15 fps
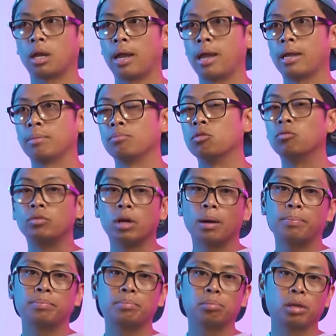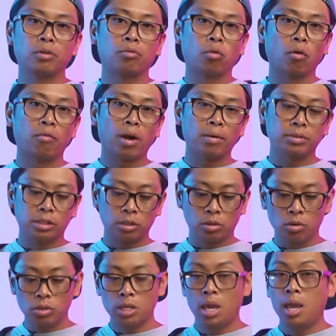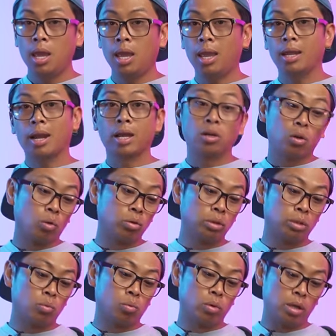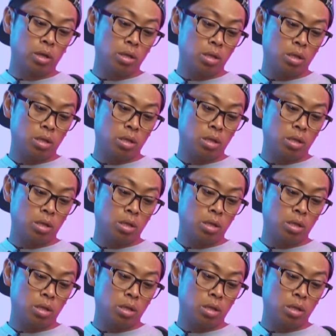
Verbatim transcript: I moved up, played four or five singles, and I golded with